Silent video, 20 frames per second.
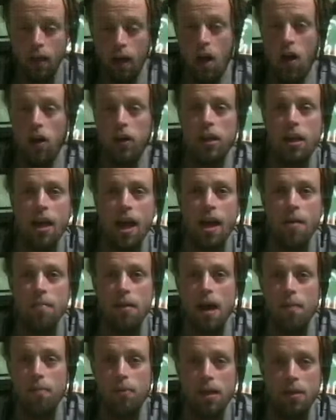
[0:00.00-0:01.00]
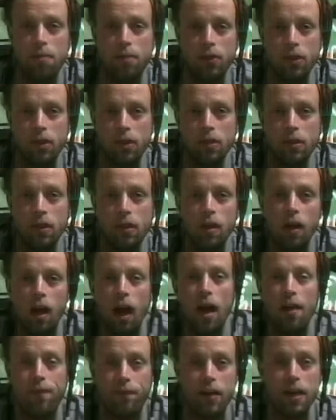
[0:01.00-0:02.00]
Okay, my people,
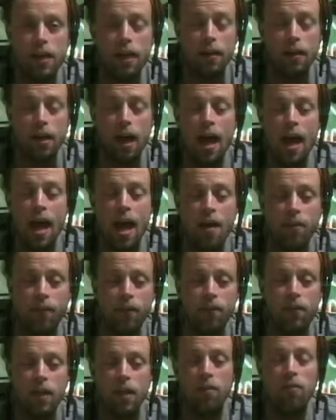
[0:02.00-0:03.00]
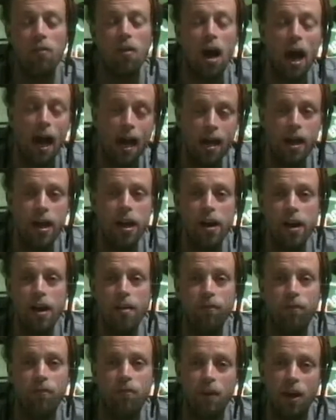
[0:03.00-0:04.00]
I think I got everything right here
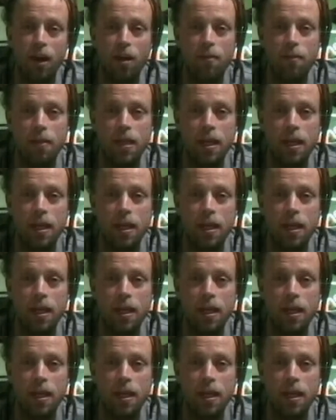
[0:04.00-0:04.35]
in front of